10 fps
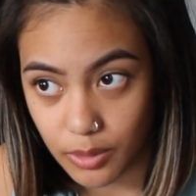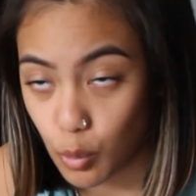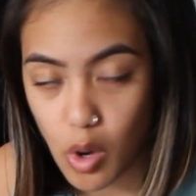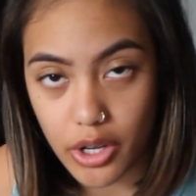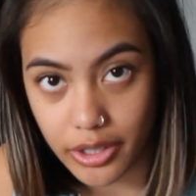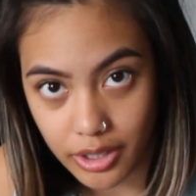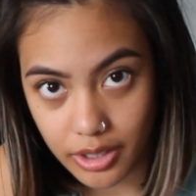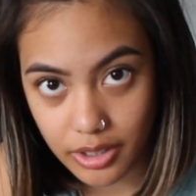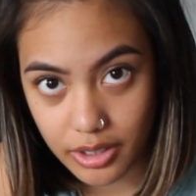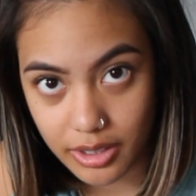water.
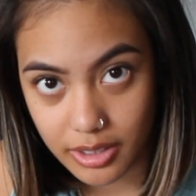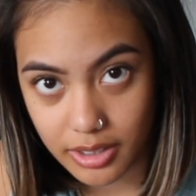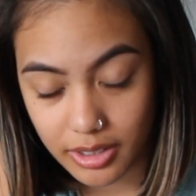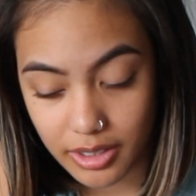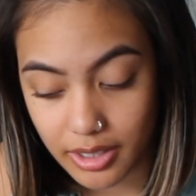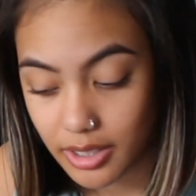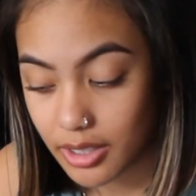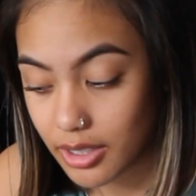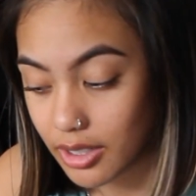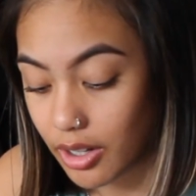
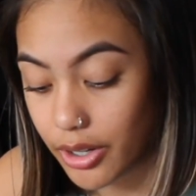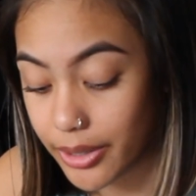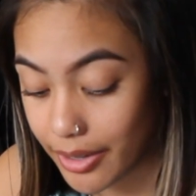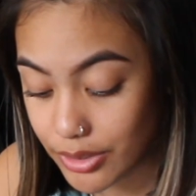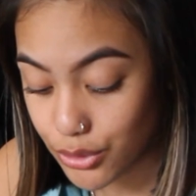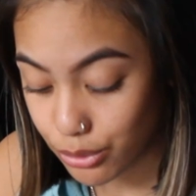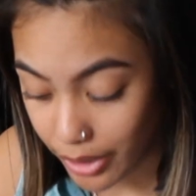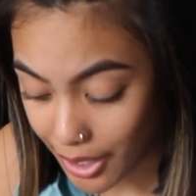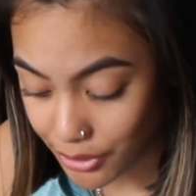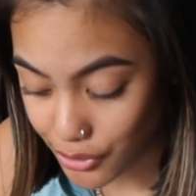All you have is the
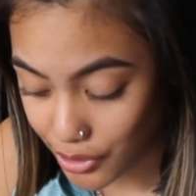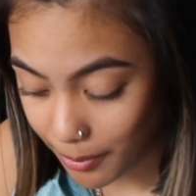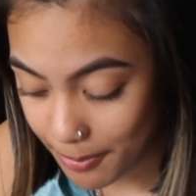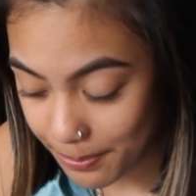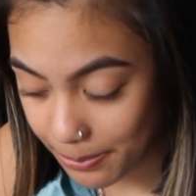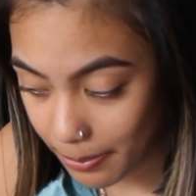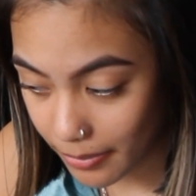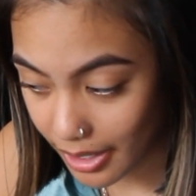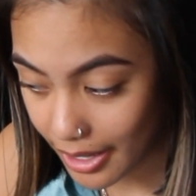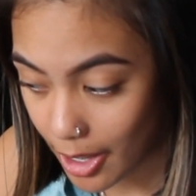ranch.
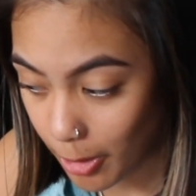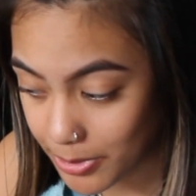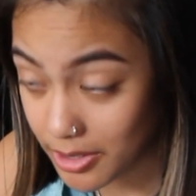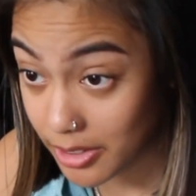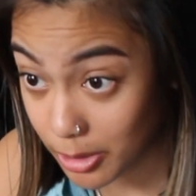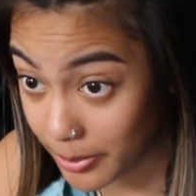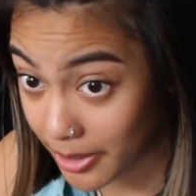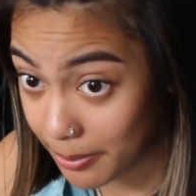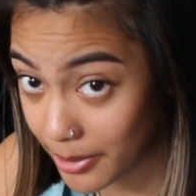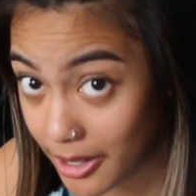And it helps a little
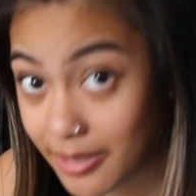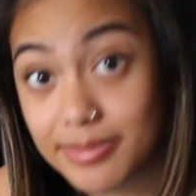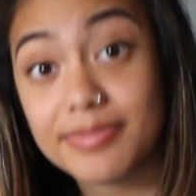bit, but